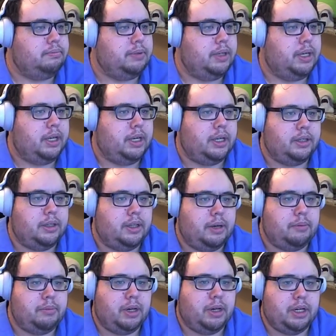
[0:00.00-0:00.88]
And
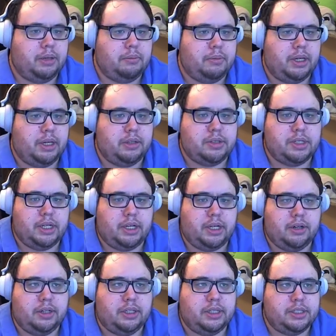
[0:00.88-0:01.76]
I'm not going to make you sit
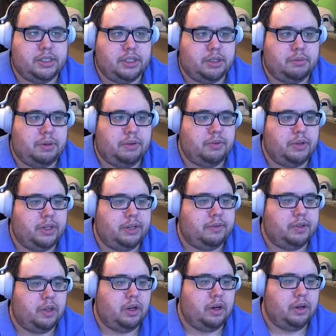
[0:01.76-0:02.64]
here and listen to me for
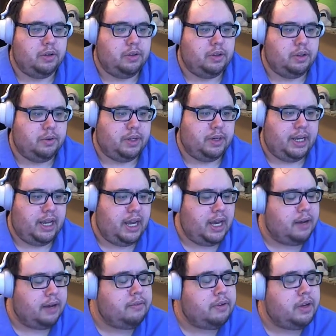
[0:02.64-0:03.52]
even longer than you already
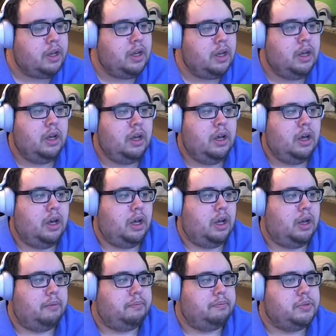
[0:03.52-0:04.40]
have.
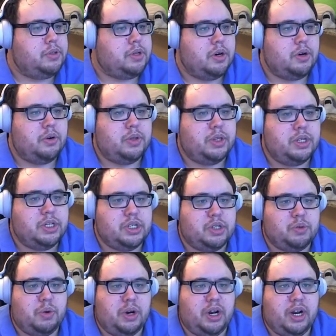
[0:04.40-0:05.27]
So this
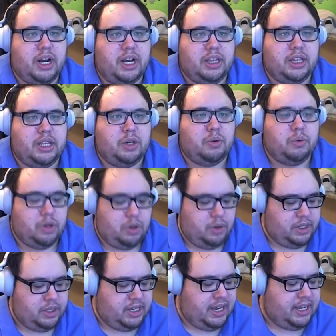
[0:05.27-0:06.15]
is where I think we're
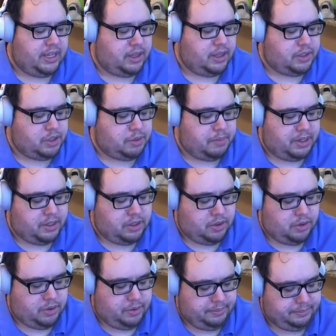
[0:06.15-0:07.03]
going to end the
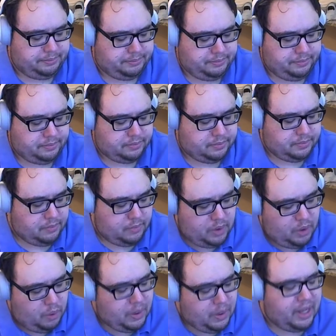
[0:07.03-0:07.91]
semester.
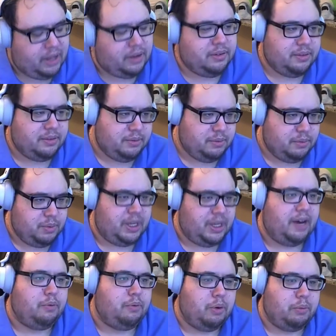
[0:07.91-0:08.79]
Well,
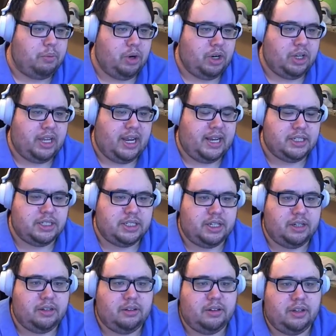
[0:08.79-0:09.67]
we have one more class
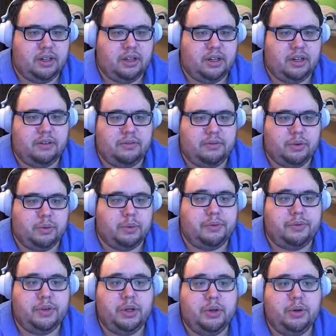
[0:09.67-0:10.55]
still for
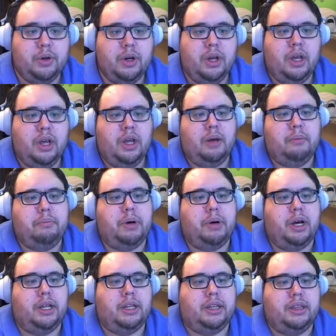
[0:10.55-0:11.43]
review,
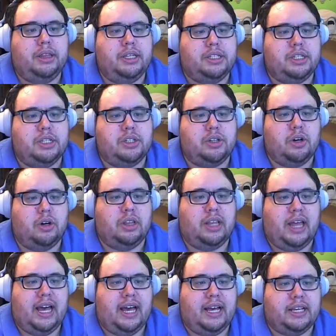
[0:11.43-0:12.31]
but this is our
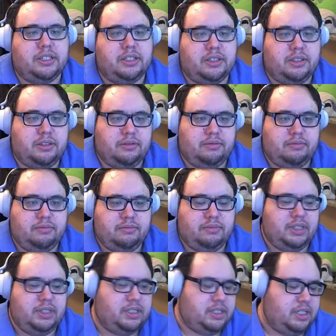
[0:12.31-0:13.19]
last.
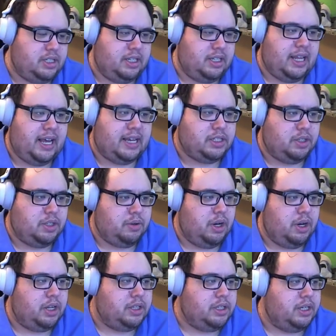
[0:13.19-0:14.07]
This is the last new
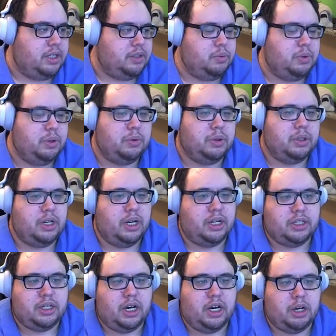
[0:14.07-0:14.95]
content. We will
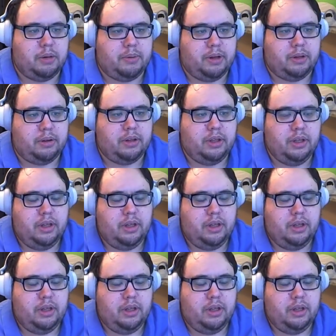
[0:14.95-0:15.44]
not talk about